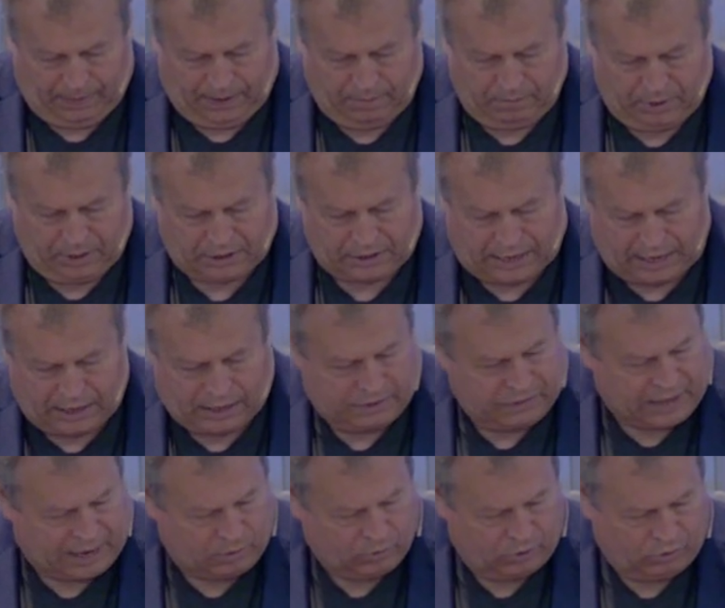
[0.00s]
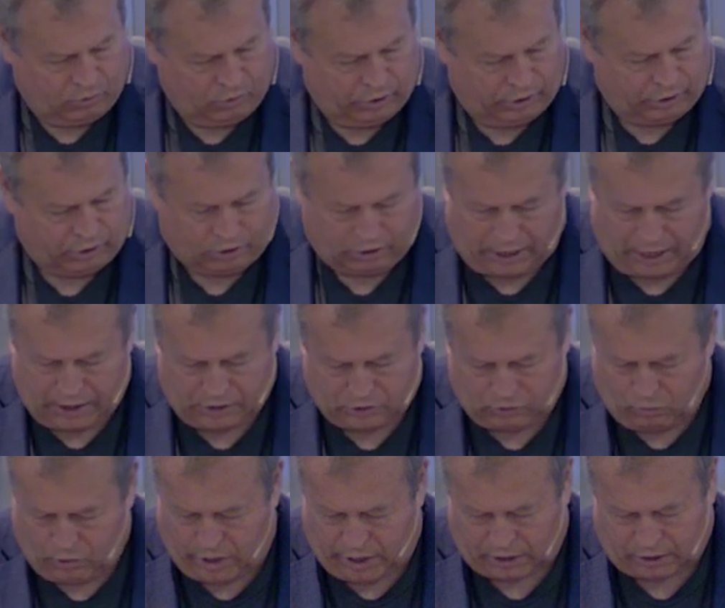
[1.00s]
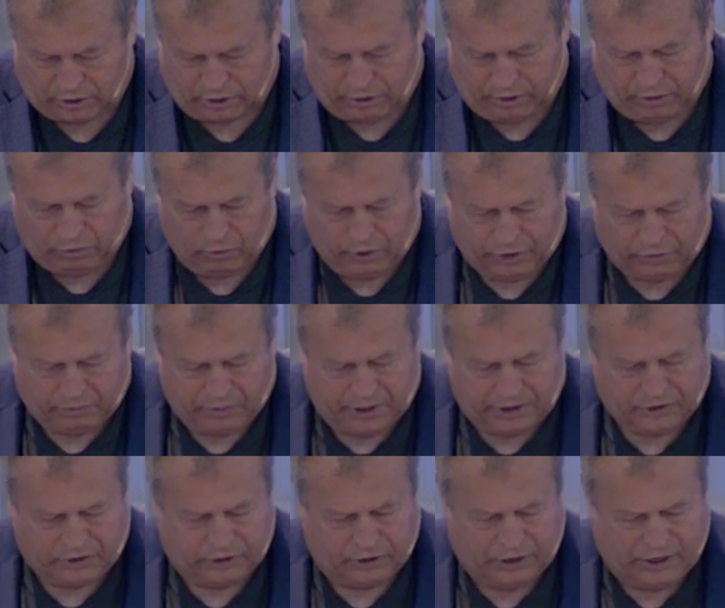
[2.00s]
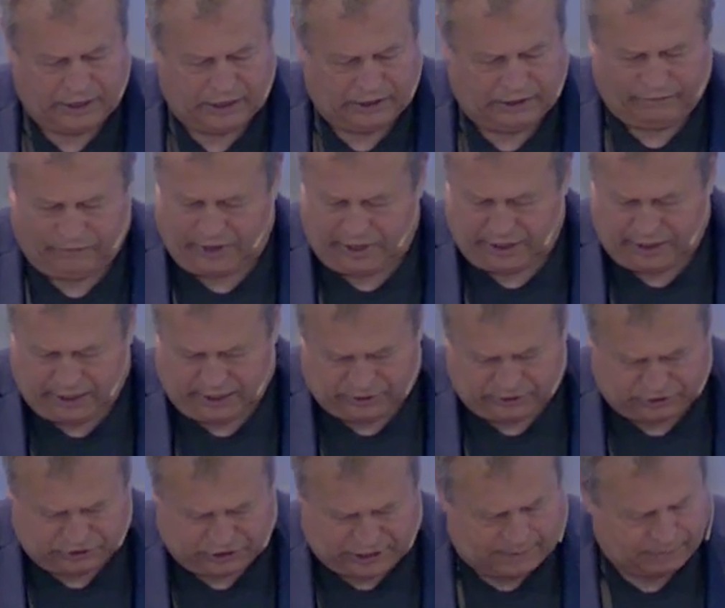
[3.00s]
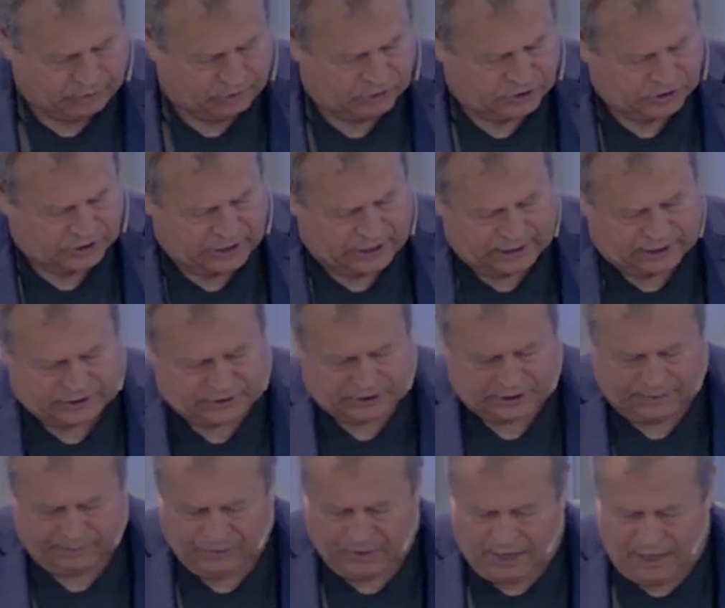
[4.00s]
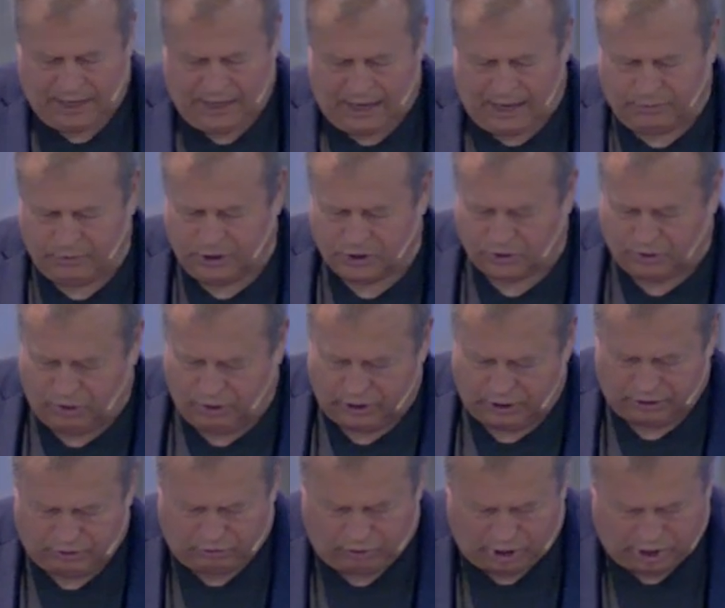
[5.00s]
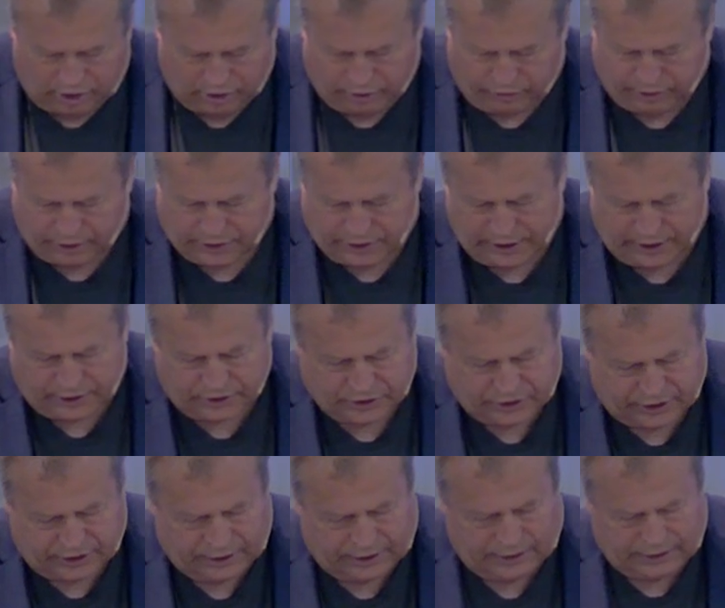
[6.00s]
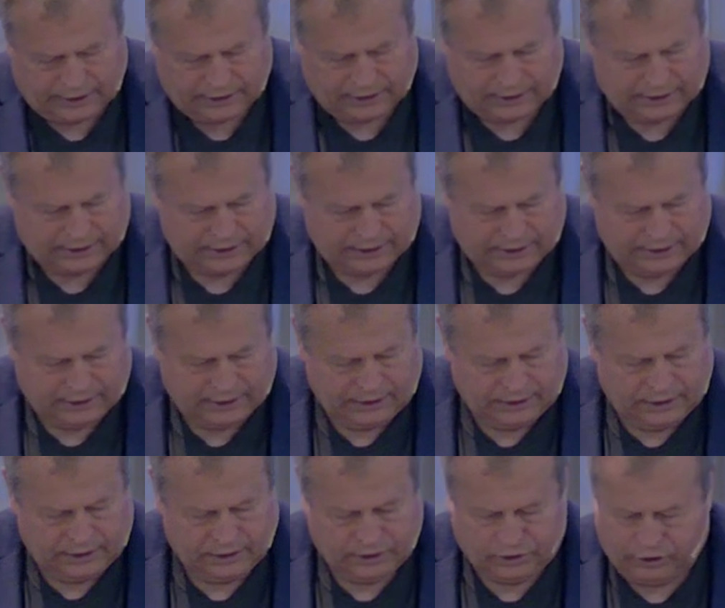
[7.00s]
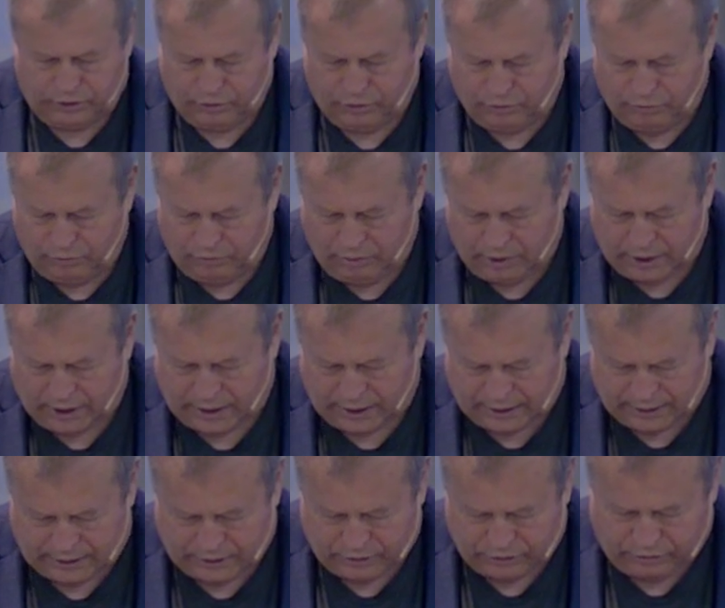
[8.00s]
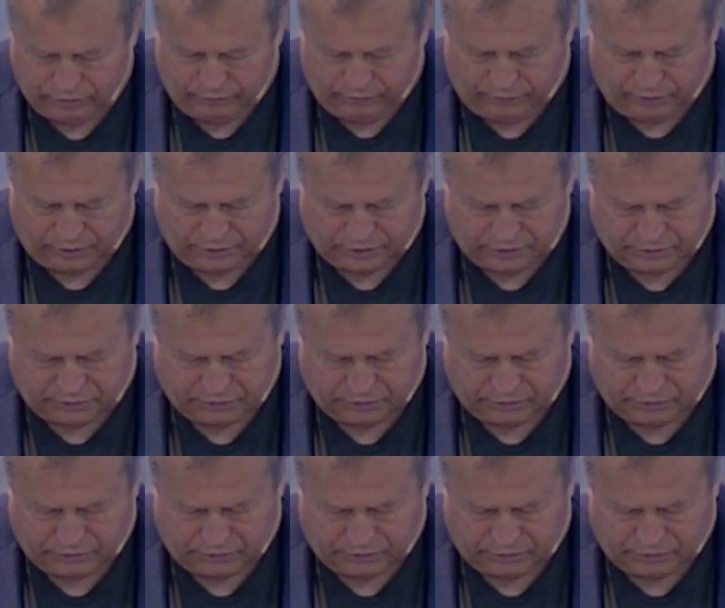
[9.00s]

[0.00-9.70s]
But that will work as well. Turn with me to Leviticus chapter 6. I'm just going to draw your attention to two verses of